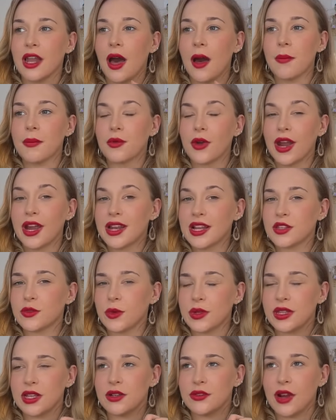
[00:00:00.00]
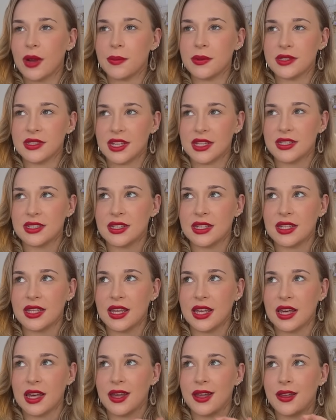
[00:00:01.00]
upgrade. That's what they're representing
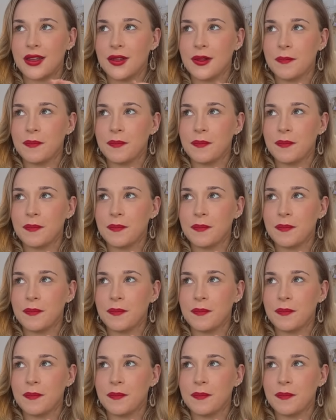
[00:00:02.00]
here.